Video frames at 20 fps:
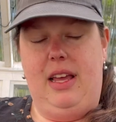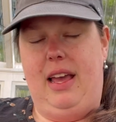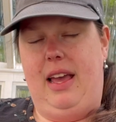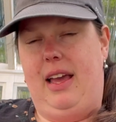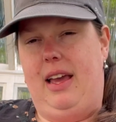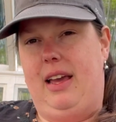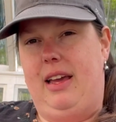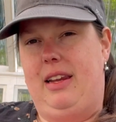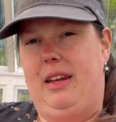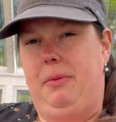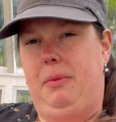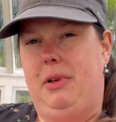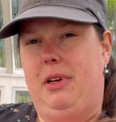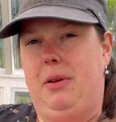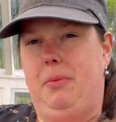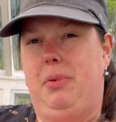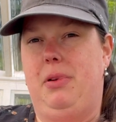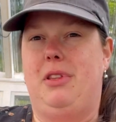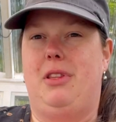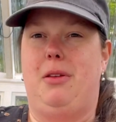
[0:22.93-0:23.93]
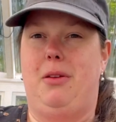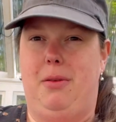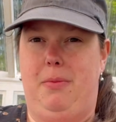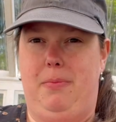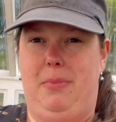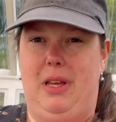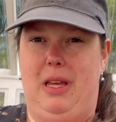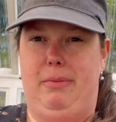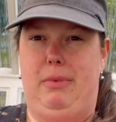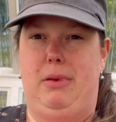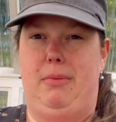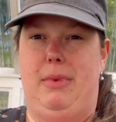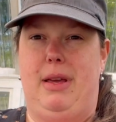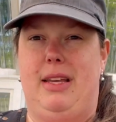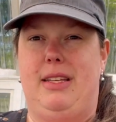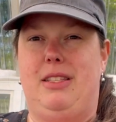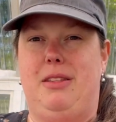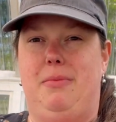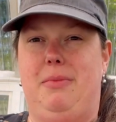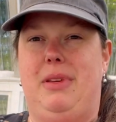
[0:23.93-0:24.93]
and I'm going to put the baby
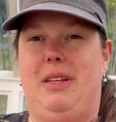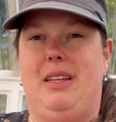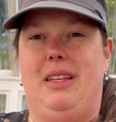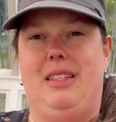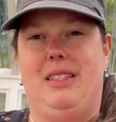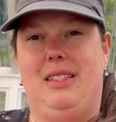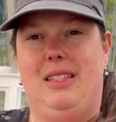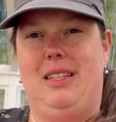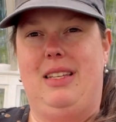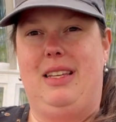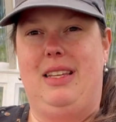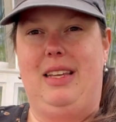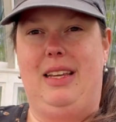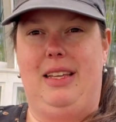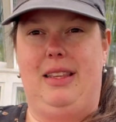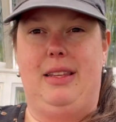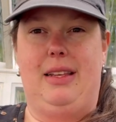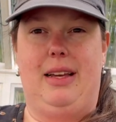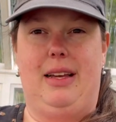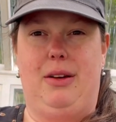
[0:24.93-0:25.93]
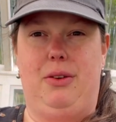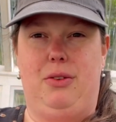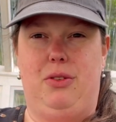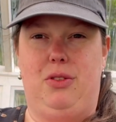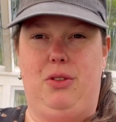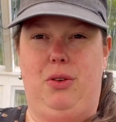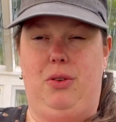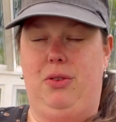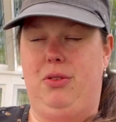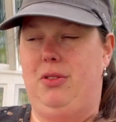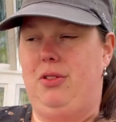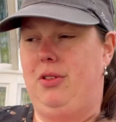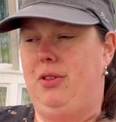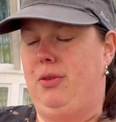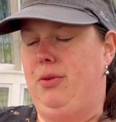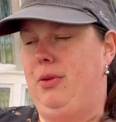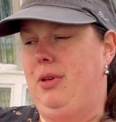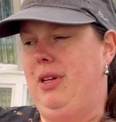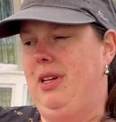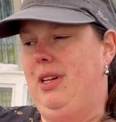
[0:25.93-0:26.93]
mason bees in the house also.